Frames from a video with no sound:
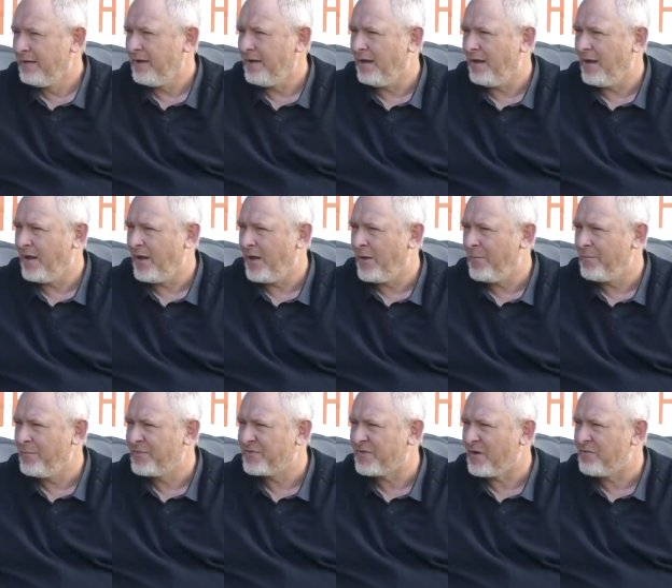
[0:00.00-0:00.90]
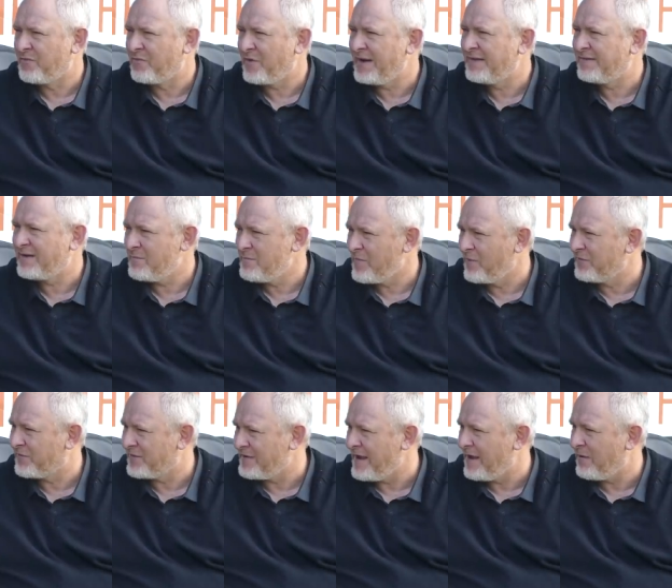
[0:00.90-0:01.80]
um, so for eighteen
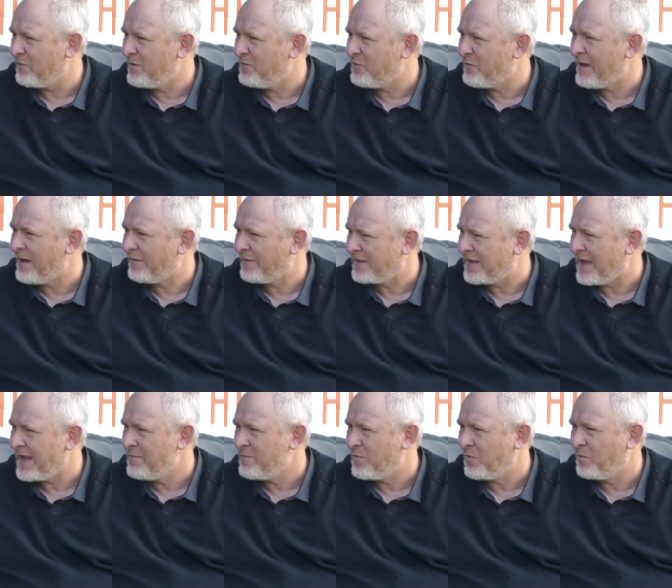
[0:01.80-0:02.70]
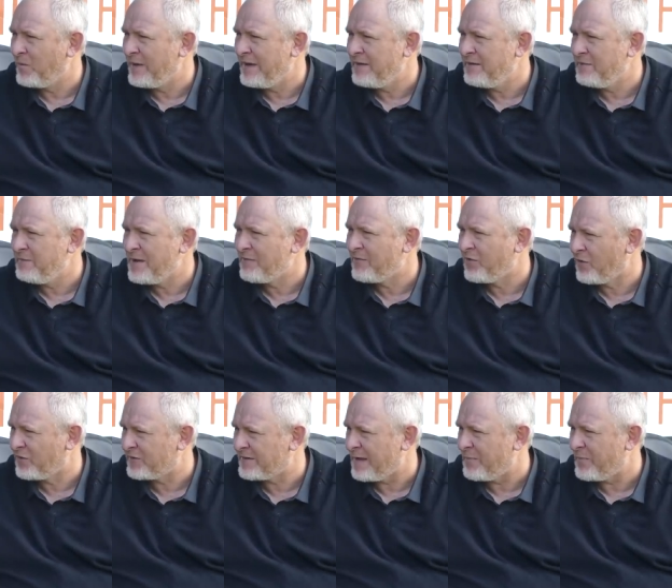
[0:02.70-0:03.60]
months now we were out of the game, but we never
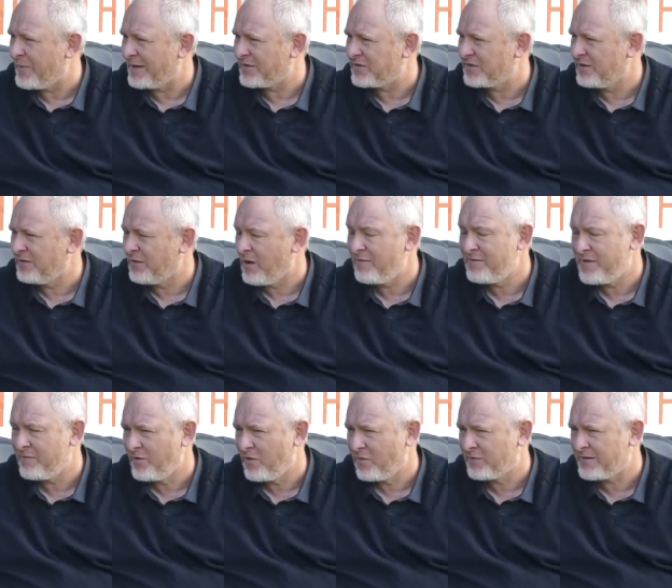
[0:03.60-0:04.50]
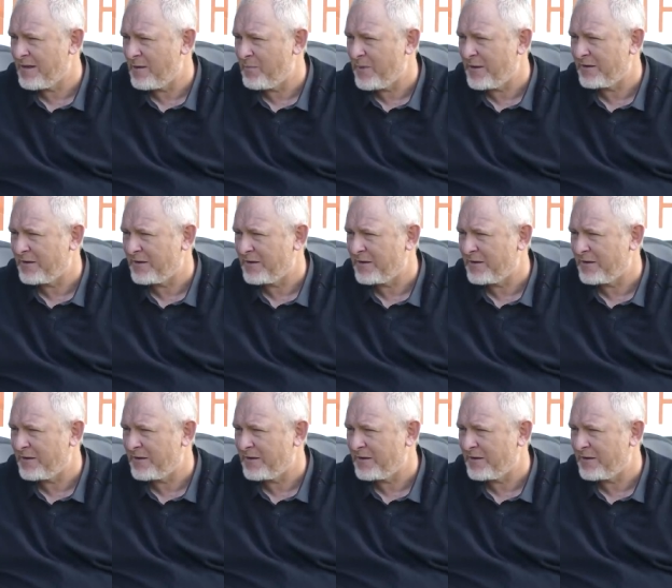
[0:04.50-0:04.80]
lost that passion. I've never lost that